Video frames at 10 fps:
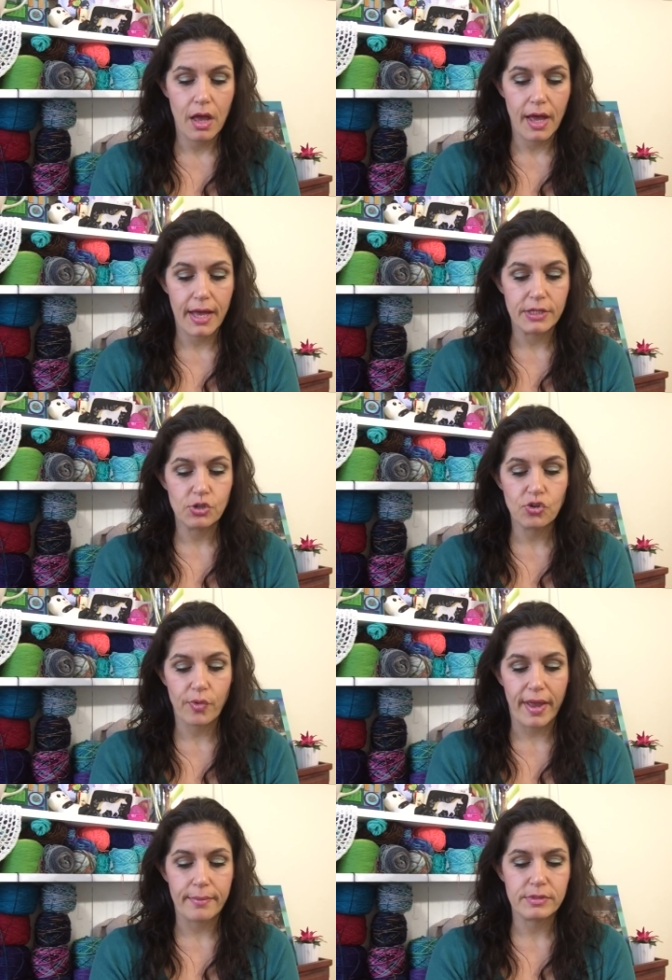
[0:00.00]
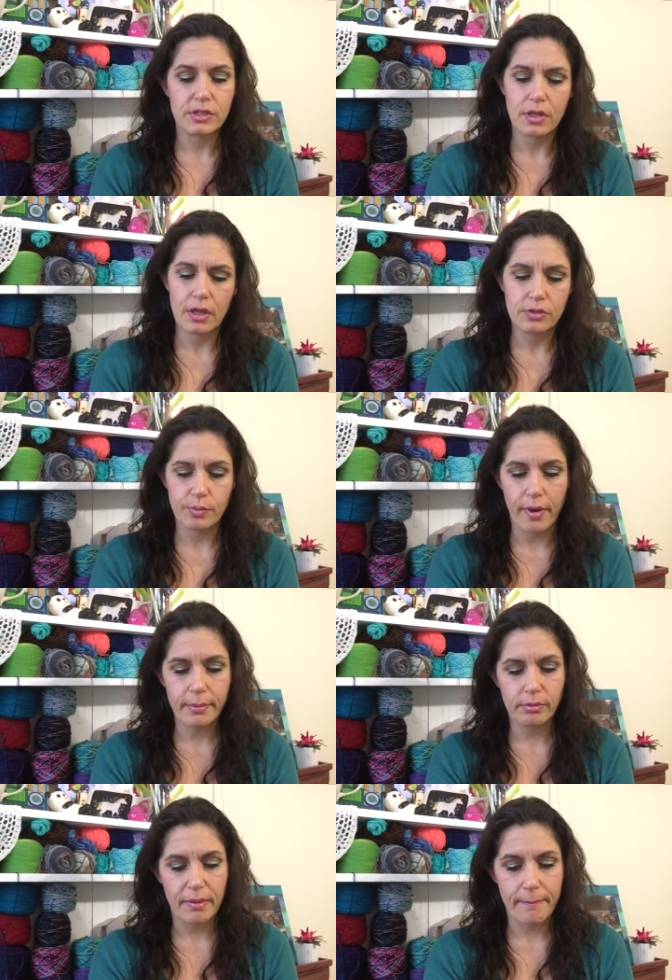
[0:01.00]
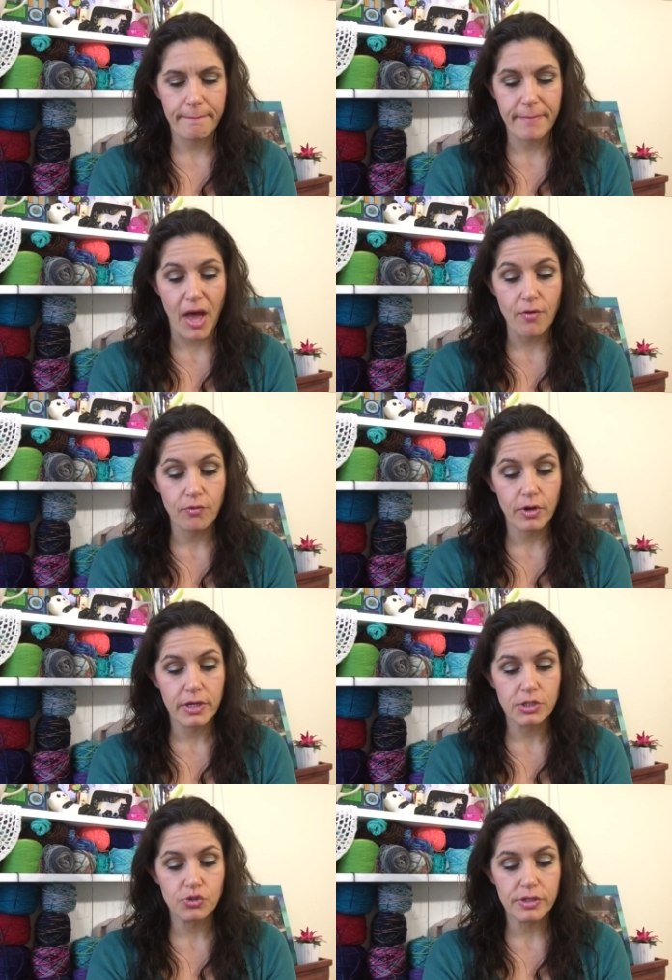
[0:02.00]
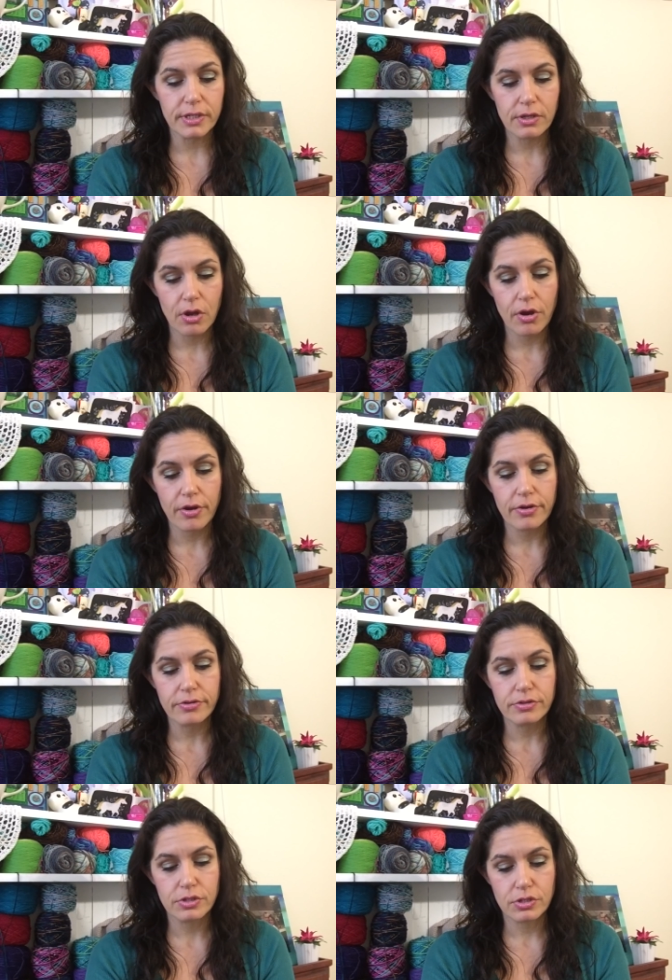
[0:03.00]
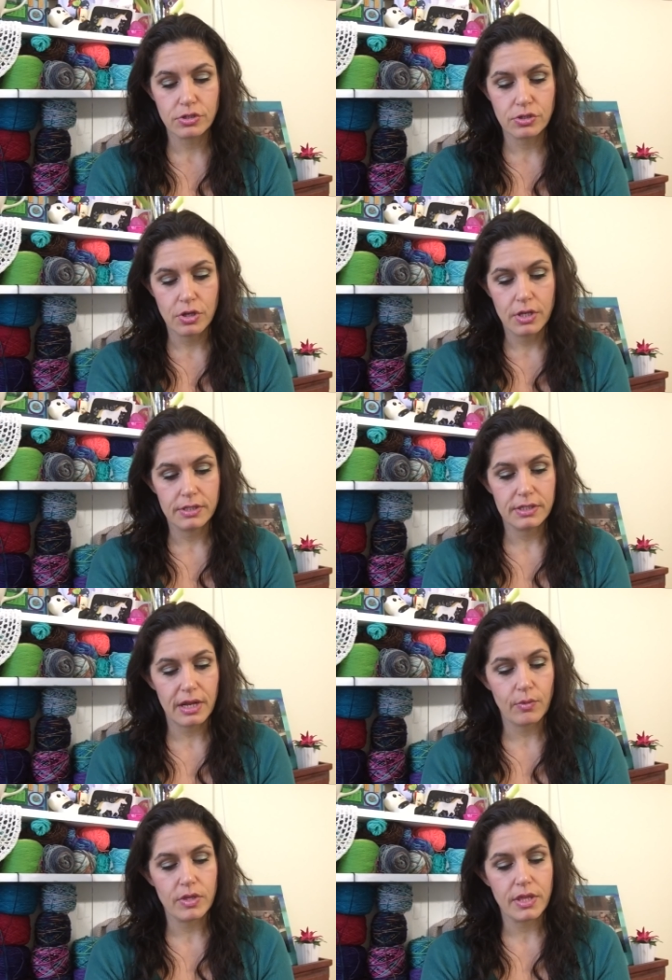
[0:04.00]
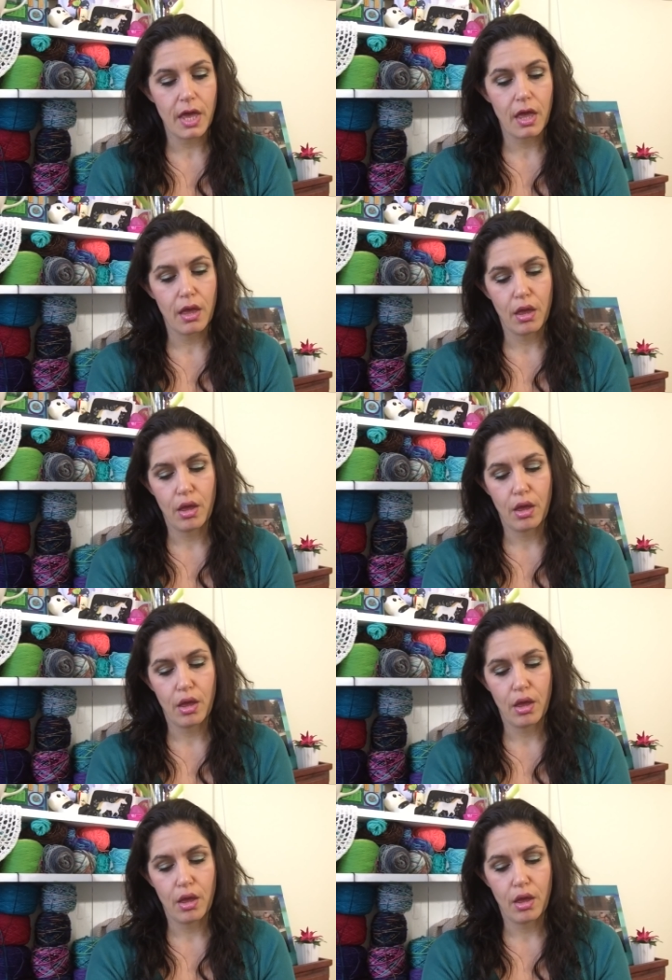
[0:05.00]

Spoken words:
100 grams, so probably about 400 yards. Did I read that?